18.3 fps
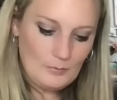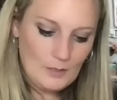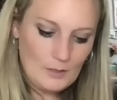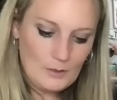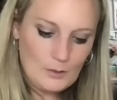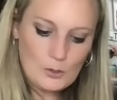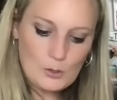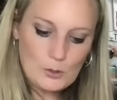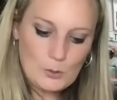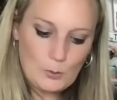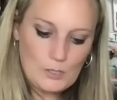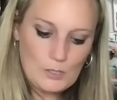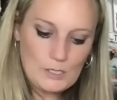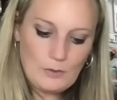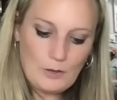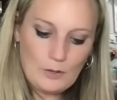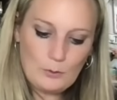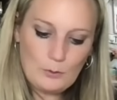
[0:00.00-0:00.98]
The stories
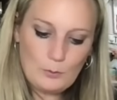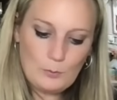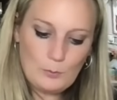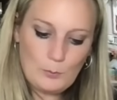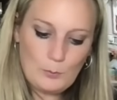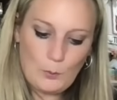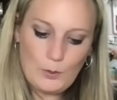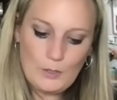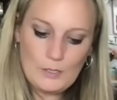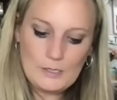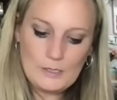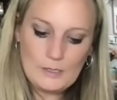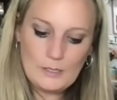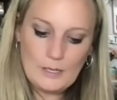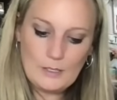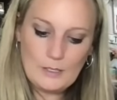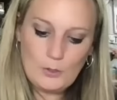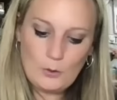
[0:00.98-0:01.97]
of other boys
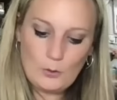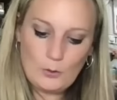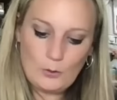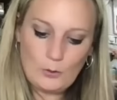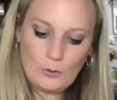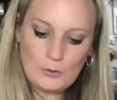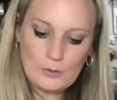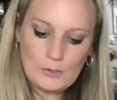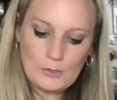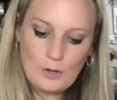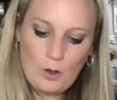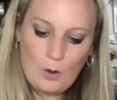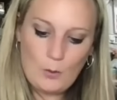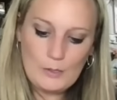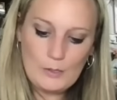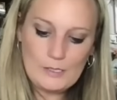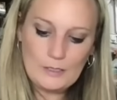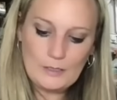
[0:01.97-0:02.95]
and girls
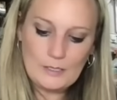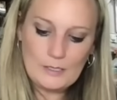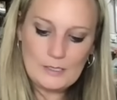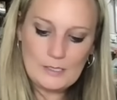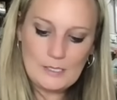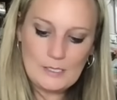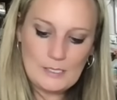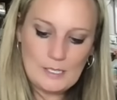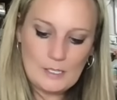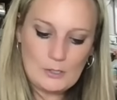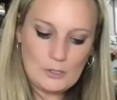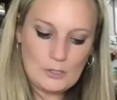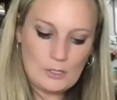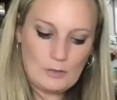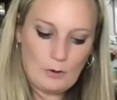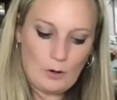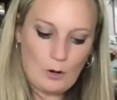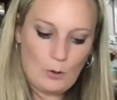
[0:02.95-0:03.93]
always enlist the attention
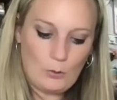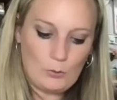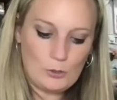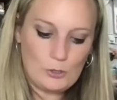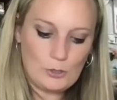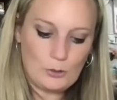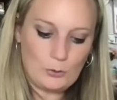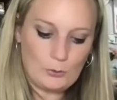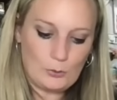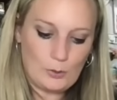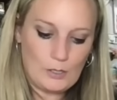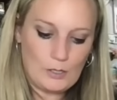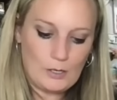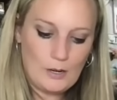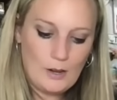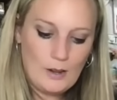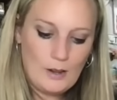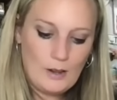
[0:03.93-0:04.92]
of our own children.
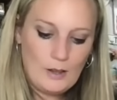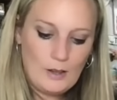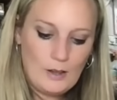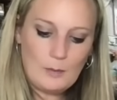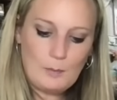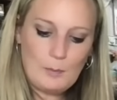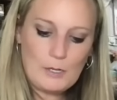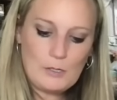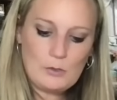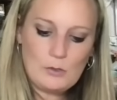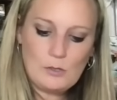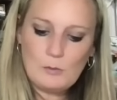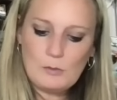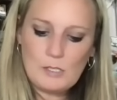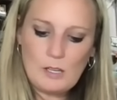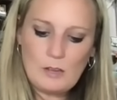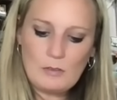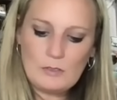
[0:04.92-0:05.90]
They picture
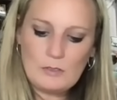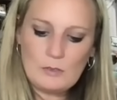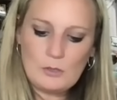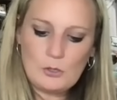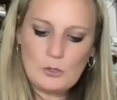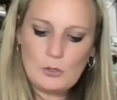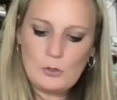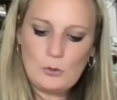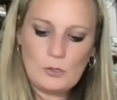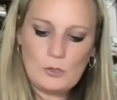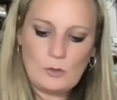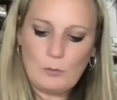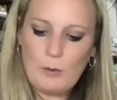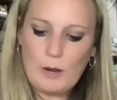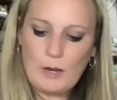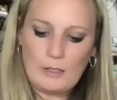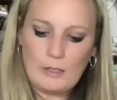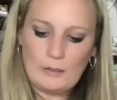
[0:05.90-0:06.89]
themselves in the shoes of
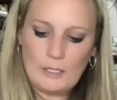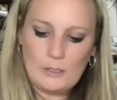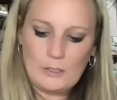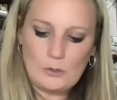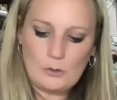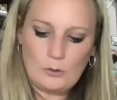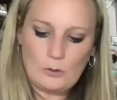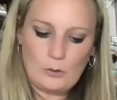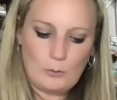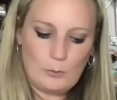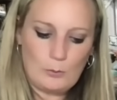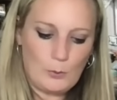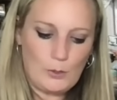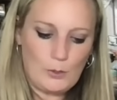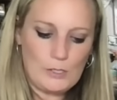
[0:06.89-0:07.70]
Michelangelo, the boy